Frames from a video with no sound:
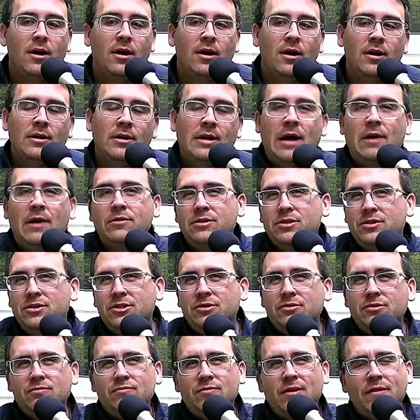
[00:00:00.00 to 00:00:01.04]
Now,
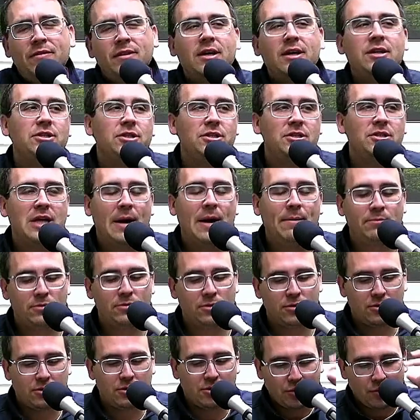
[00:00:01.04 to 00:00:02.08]
Revelation
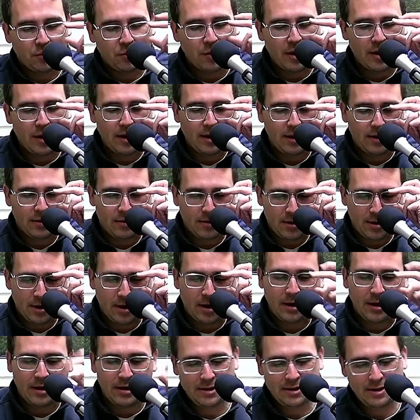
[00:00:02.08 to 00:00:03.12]
chapter twenty,
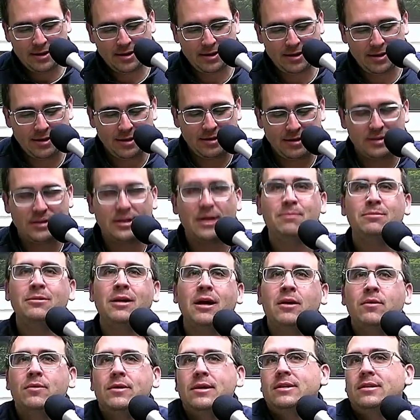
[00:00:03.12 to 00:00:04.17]
uh, the
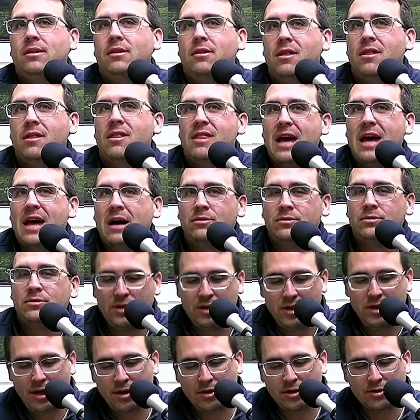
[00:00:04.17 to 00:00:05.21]
subtitle is The
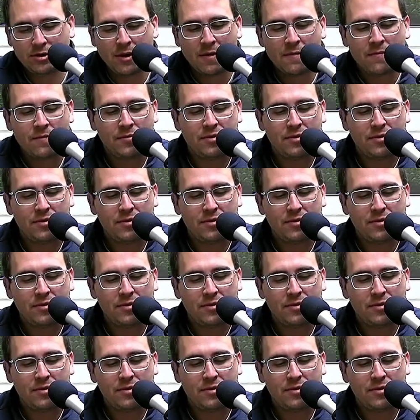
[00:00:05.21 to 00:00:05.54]
Thousand Years.